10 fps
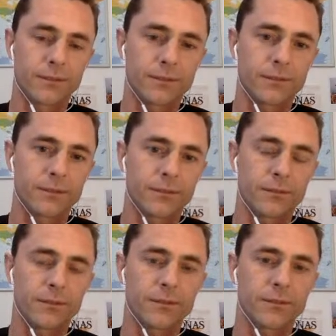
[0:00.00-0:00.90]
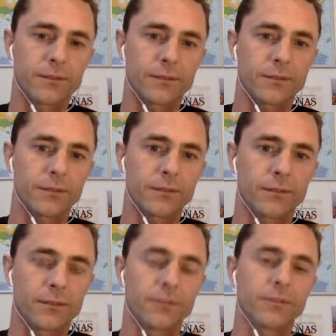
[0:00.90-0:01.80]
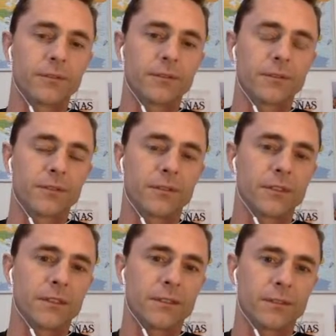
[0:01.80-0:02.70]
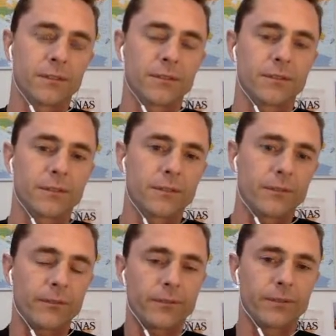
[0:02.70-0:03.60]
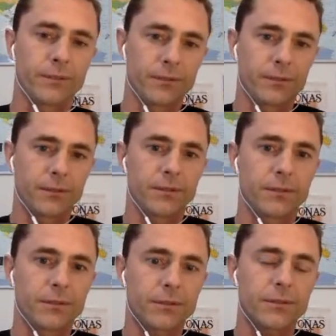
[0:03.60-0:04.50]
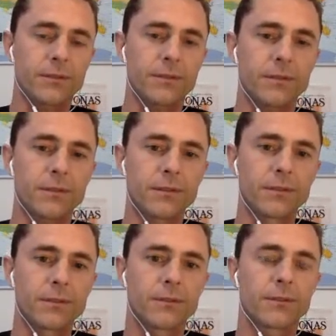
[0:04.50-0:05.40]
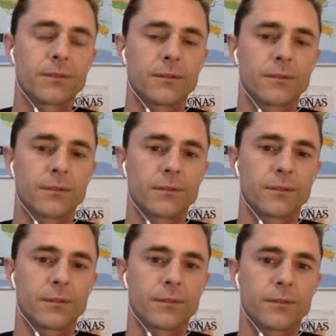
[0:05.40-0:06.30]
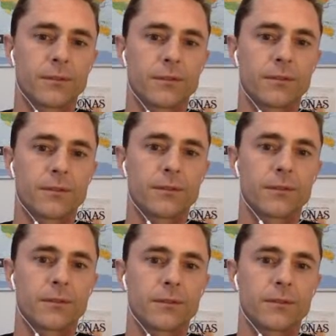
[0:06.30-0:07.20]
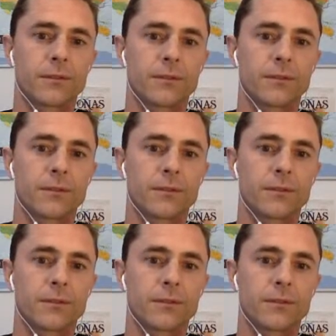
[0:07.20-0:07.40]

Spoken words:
The person shown says nothing.